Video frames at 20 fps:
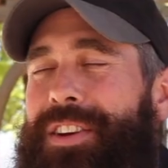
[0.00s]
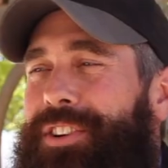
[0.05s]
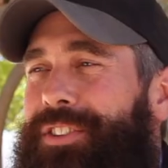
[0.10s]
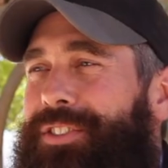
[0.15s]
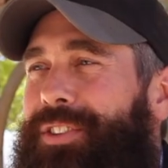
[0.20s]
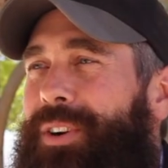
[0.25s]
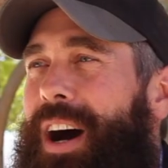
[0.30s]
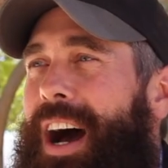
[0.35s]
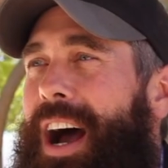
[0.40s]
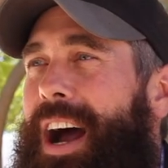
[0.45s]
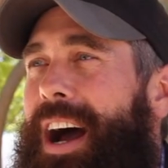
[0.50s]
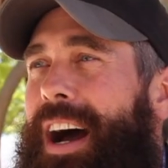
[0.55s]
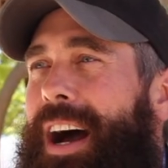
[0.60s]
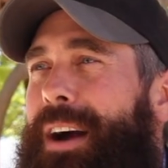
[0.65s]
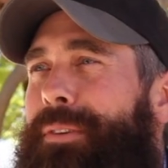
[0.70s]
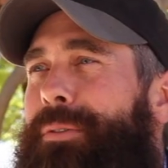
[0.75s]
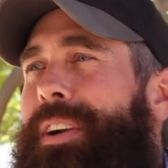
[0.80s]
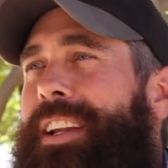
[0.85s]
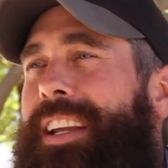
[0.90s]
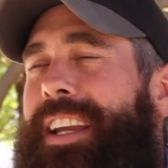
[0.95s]
So I
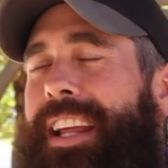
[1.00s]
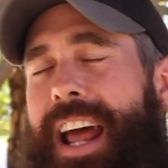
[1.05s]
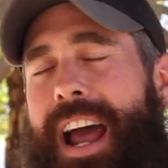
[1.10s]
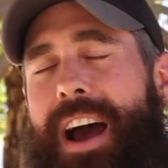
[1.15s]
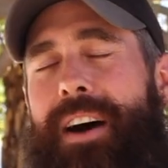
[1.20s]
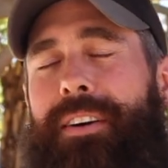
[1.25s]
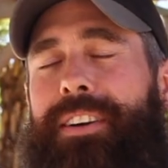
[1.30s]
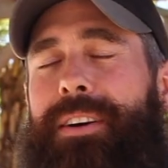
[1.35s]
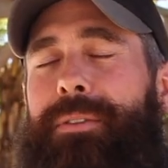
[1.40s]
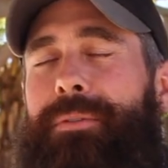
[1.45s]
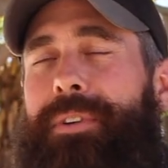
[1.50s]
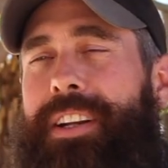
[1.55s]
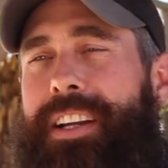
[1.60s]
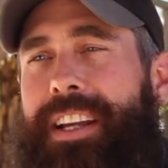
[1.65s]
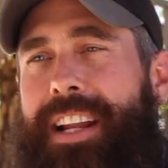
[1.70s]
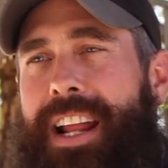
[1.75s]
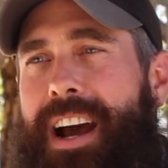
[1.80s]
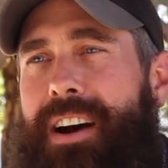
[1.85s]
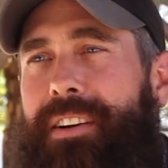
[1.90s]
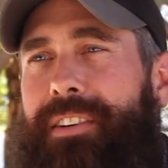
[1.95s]
want to get out. I want to
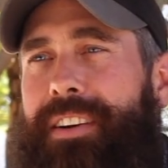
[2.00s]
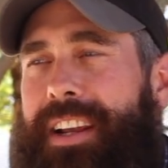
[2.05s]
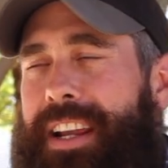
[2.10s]
get out,